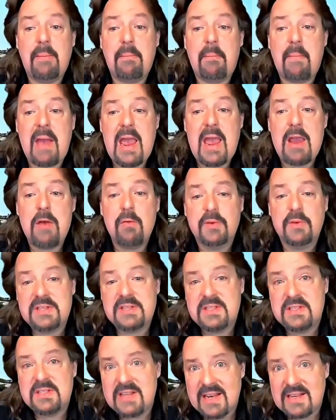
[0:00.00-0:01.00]
may
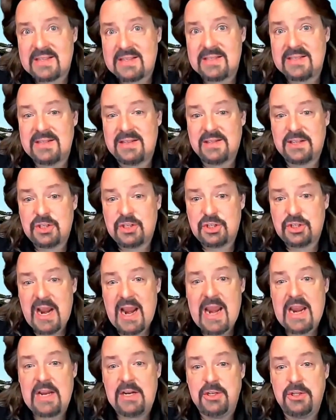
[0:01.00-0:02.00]
resist the
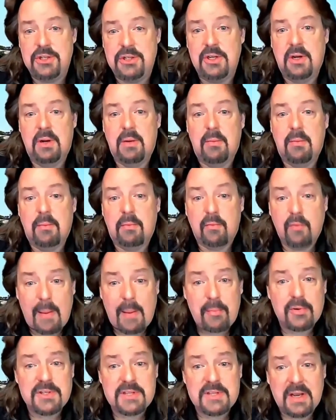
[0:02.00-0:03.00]
change
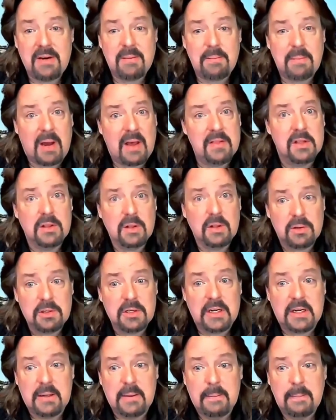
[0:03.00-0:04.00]
represented by the
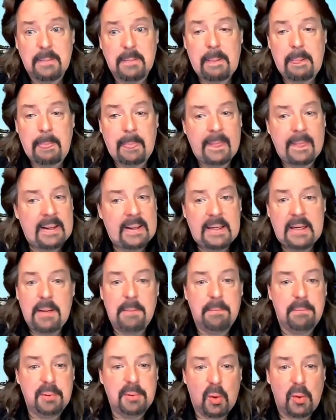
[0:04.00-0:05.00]
learning
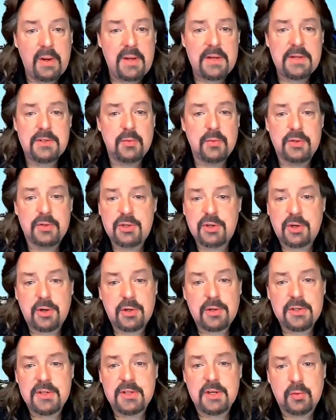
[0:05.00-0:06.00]
employees who
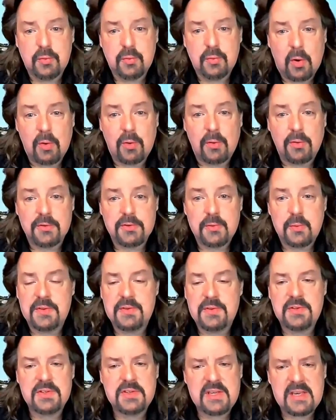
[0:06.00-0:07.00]
return to their roles with
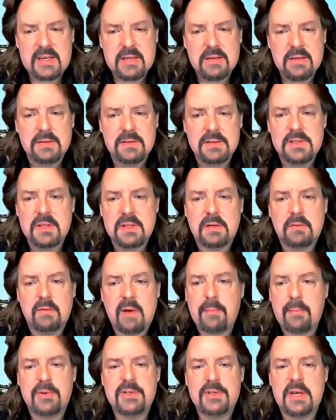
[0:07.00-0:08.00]
skills that
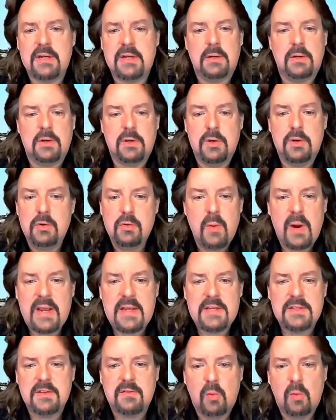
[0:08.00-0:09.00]
represent new
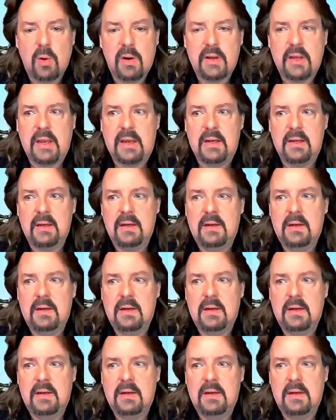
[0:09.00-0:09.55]
ways of working